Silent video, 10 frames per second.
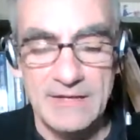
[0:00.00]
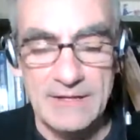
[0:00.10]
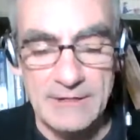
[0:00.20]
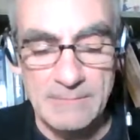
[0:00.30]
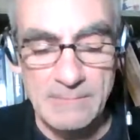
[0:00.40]

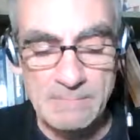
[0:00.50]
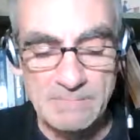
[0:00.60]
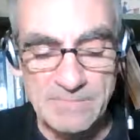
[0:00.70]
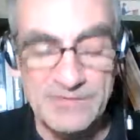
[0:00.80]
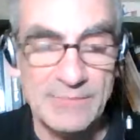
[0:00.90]
Um,
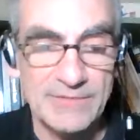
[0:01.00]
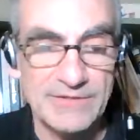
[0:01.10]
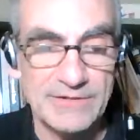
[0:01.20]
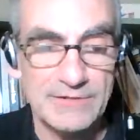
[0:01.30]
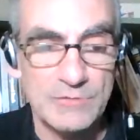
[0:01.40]
some of
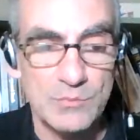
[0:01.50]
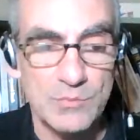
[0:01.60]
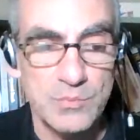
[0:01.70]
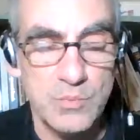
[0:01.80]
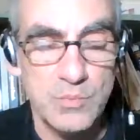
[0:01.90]
the
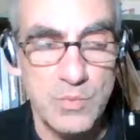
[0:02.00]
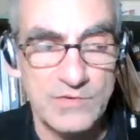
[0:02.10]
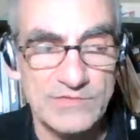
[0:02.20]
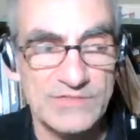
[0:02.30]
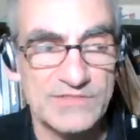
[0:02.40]

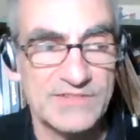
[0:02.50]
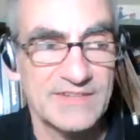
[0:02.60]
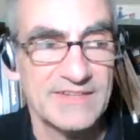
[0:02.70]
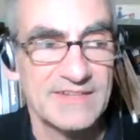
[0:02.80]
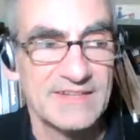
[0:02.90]
worst
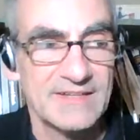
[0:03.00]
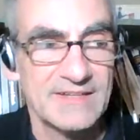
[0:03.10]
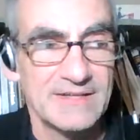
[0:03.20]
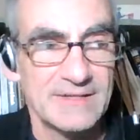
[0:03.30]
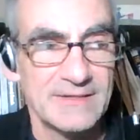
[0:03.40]

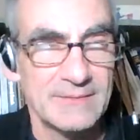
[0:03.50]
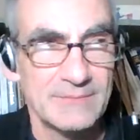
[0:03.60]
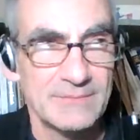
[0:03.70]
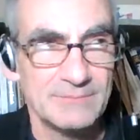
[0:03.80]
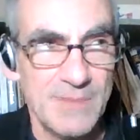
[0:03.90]

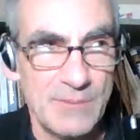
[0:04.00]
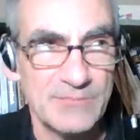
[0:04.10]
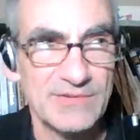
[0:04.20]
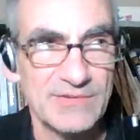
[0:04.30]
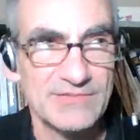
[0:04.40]

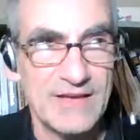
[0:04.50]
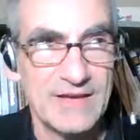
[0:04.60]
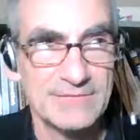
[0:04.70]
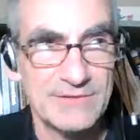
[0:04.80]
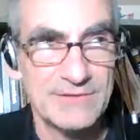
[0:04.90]
memories
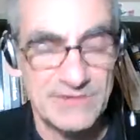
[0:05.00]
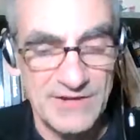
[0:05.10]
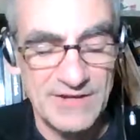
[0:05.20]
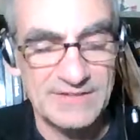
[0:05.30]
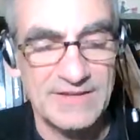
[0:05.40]
I've
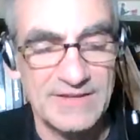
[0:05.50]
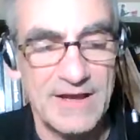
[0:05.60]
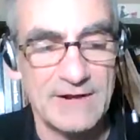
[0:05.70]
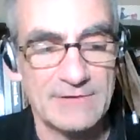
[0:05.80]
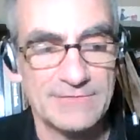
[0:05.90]
got
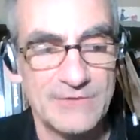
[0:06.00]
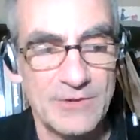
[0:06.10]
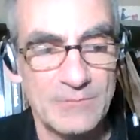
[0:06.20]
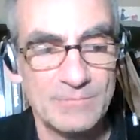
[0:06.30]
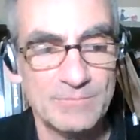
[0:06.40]
are
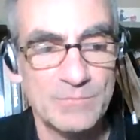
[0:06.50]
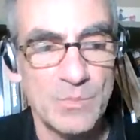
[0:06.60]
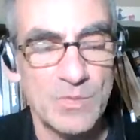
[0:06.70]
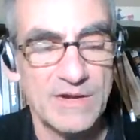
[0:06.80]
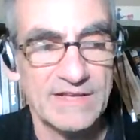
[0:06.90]
from
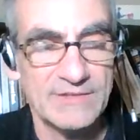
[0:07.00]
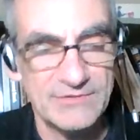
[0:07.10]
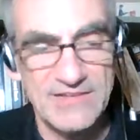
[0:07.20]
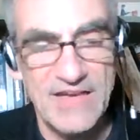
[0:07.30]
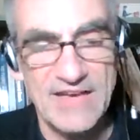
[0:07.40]
when I
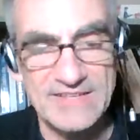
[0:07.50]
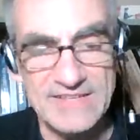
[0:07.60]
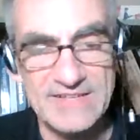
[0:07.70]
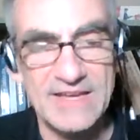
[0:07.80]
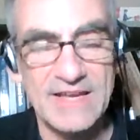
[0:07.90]
used
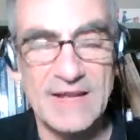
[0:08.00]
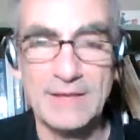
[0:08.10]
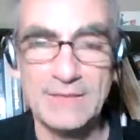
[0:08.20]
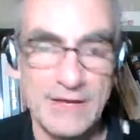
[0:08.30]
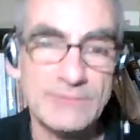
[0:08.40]
NE and I
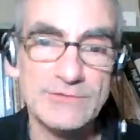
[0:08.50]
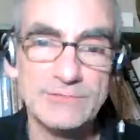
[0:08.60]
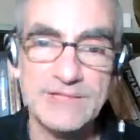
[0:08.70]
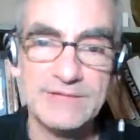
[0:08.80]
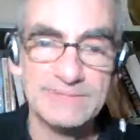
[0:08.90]
thought I was
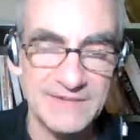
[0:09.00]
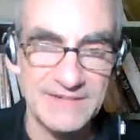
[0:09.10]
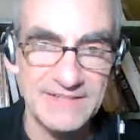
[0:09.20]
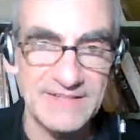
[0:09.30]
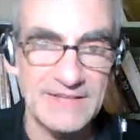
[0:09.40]
being
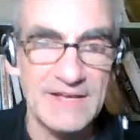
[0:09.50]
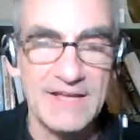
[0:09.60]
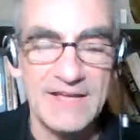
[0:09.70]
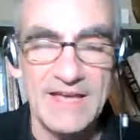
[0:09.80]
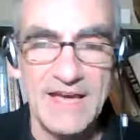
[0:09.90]
funny,
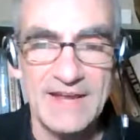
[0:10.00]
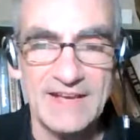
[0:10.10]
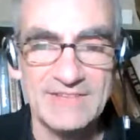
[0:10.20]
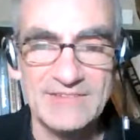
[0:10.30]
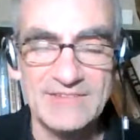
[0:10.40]
and
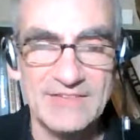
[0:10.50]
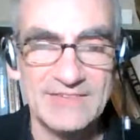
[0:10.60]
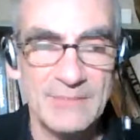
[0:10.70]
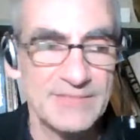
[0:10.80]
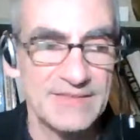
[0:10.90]
I said
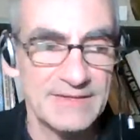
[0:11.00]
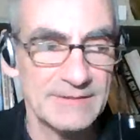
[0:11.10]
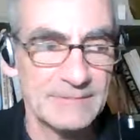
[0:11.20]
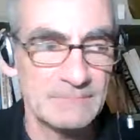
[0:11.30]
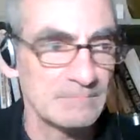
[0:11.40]

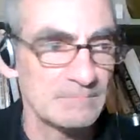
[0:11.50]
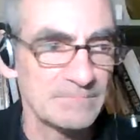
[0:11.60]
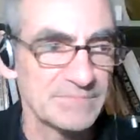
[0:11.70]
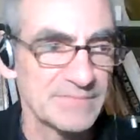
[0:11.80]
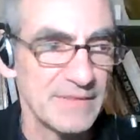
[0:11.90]
something
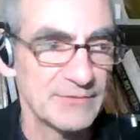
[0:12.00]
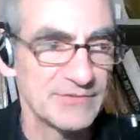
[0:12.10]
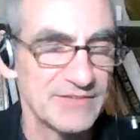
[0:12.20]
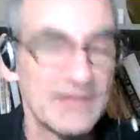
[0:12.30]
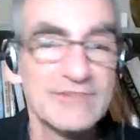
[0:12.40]
that
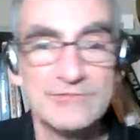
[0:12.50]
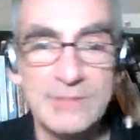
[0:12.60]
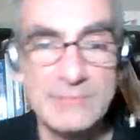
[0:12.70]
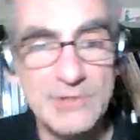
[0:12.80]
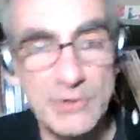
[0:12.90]
was
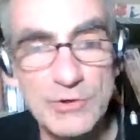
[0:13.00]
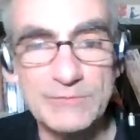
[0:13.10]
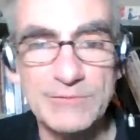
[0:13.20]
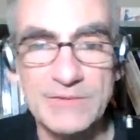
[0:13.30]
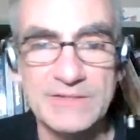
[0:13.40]
extremely
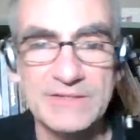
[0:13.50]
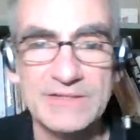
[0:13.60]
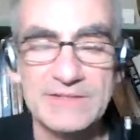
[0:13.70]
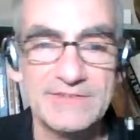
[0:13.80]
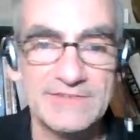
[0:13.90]
hurtful
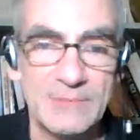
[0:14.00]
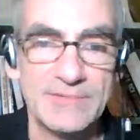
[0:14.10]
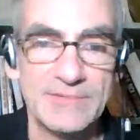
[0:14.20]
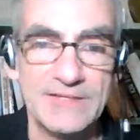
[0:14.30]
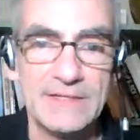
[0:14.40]
to
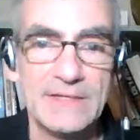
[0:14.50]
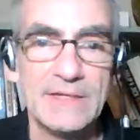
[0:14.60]
somebody,